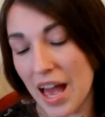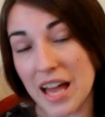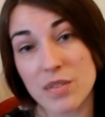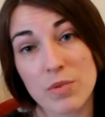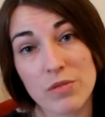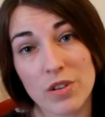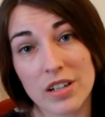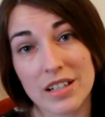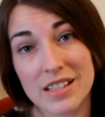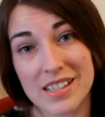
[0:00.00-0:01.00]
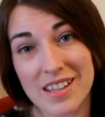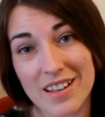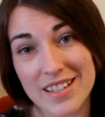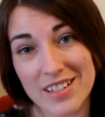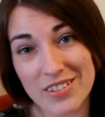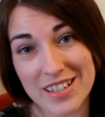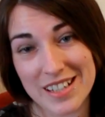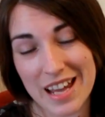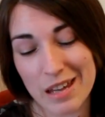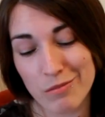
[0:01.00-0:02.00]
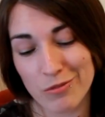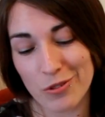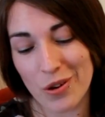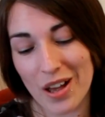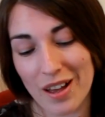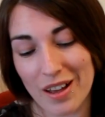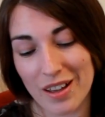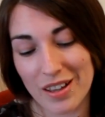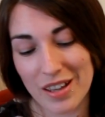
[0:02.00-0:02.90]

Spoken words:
And we finally decided on a name for her,